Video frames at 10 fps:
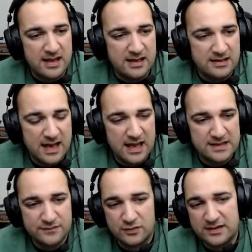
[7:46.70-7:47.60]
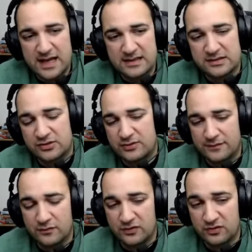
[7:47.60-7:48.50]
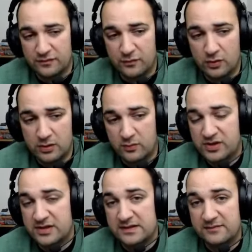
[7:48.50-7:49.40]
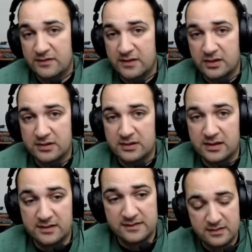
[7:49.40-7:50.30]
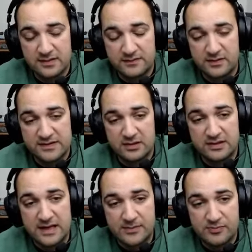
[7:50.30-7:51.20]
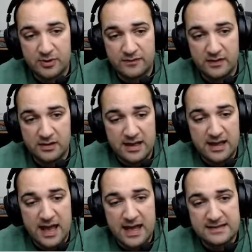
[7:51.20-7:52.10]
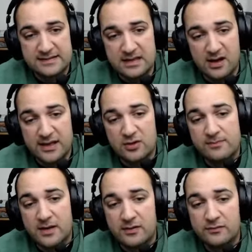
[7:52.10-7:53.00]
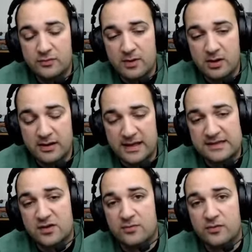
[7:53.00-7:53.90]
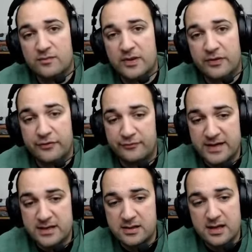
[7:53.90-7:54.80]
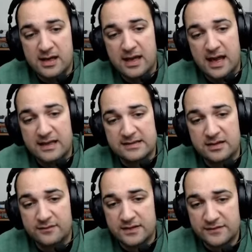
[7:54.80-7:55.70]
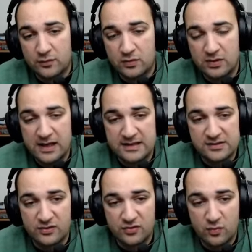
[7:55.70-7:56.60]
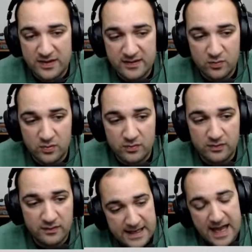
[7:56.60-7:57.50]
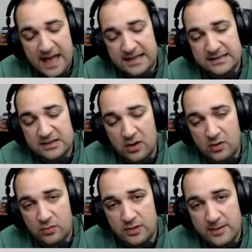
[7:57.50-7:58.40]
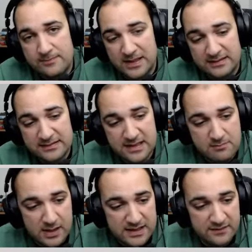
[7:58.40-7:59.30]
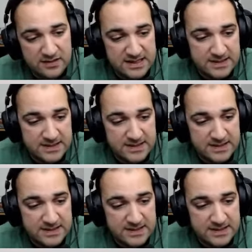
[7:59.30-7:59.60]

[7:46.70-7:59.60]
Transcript: It has 4 attacks at strength 4, 2, 4, which is very good. It's a very solid damage profile. It has the Icon Bearer rune mark. It's got movement 3. It has toughness 4, and it's got 20 wounds. It has its own ability, Might of the